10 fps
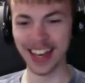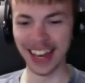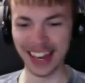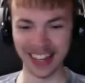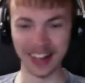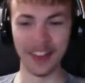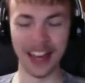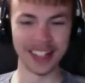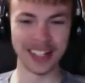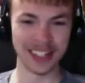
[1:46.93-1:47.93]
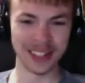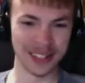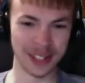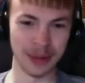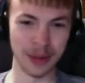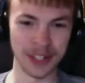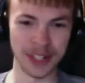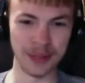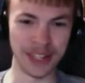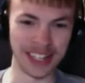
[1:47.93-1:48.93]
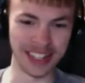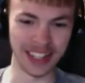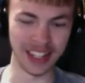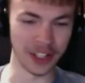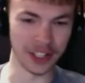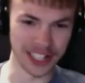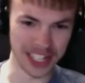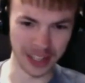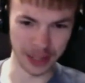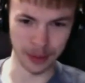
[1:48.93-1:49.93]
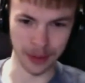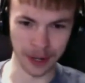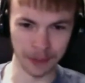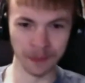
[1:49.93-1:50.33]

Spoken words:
and that's supposed to be like a good selling point.